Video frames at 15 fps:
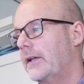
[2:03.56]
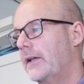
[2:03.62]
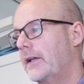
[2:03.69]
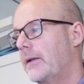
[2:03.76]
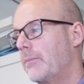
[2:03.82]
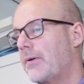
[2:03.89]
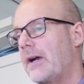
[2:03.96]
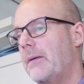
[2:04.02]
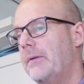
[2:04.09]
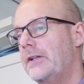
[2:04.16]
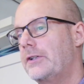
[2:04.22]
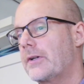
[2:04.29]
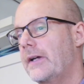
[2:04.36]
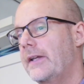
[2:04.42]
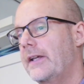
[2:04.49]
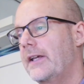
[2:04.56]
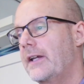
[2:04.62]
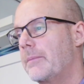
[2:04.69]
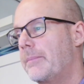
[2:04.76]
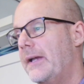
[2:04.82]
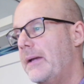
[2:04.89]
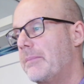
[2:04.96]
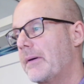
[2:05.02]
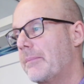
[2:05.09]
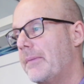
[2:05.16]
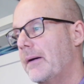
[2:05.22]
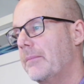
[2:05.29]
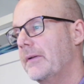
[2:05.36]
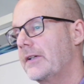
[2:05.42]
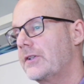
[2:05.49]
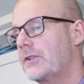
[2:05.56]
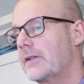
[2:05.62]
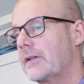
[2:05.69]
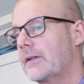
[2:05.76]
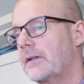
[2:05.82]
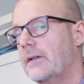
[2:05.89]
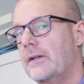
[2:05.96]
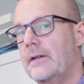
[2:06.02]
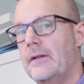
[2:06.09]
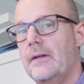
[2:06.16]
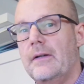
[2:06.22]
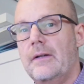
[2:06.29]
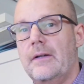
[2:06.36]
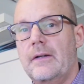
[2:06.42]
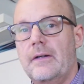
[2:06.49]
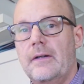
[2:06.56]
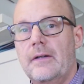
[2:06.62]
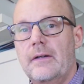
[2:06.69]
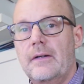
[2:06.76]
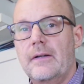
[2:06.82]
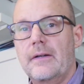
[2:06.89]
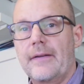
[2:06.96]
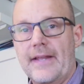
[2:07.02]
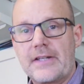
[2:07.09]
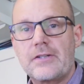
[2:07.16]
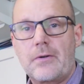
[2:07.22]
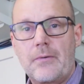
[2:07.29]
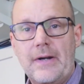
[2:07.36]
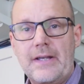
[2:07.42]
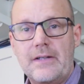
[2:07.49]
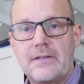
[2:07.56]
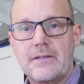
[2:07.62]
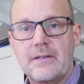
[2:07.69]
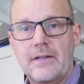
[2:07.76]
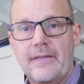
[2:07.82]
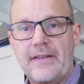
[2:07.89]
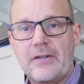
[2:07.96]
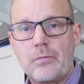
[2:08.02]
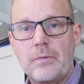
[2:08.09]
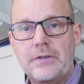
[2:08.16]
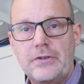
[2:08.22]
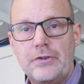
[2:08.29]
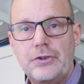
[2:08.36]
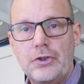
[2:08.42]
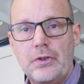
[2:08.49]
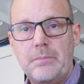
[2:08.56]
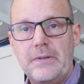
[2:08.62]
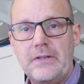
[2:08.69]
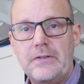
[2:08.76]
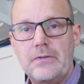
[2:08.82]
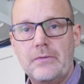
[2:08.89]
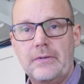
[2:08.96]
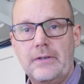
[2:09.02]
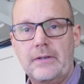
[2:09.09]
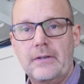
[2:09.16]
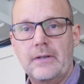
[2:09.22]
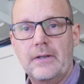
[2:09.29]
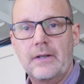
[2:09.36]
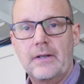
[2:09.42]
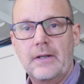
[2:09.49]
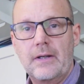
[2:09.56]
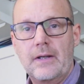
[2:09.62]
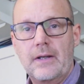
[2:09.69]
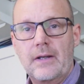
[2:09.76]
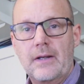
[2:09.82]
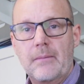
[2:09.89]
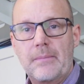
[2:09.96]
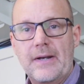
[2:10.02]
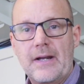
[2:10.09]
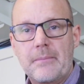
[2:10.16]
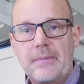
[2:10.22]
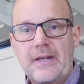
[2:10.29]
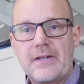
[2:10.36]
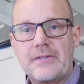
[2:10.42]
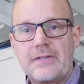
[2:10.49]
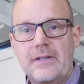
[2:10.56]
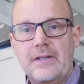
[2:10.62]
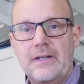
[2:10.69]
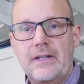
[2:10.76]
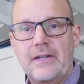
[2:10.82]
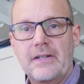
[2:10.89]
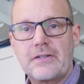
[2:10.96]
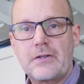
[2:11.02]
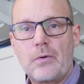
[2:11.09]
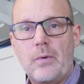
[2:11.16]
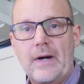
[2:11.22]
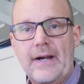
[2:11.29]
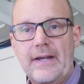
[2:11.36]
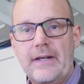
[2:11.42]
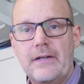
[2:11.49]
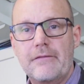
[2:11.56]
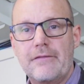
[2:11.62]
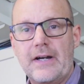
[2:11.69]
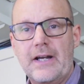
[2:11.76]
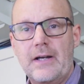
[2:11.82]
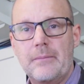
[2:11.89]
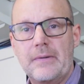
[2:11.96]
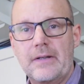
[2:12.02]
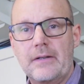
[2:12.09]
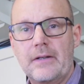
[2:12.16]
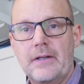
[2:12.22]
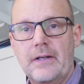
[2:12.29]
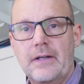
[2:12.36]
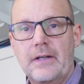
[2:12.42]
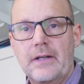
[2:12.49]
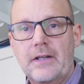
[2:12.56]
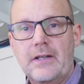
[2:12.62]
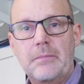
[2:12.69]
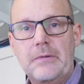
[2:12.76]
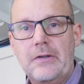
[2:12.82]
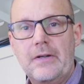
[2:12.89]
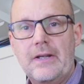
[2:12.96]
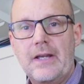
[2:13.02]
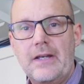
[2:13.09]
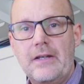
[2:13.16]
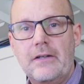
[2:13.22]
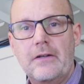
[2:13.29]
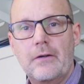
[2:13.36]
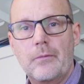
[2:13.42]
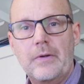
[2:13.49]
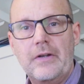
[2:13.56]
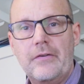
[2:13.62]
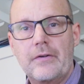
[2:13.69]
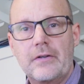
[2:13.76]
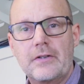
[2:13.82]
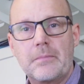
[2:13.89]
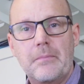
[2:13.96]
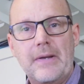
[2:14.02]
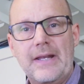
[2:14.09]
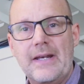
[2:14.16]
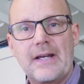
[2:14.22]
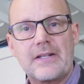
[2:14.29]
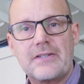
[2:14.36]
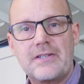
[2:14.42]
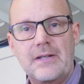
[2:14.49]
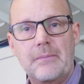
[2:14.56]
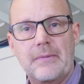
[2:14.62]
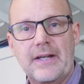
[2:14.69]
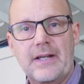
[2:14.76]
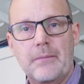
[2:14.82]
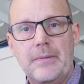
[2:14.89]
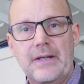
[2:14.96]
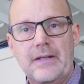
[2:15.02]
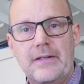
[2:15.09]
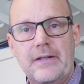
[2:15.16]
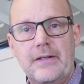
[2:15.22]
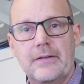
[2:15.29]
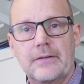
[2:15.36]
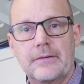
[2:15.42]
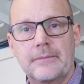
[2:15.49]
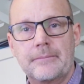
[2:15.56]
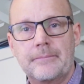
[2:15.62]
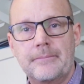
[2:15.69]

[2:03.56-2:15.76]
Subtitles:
and probably trying to get a paper published. That's great. That's what you should be doing. But I'm guessing in this quiet environment, communicating your research may not seem like a big deal.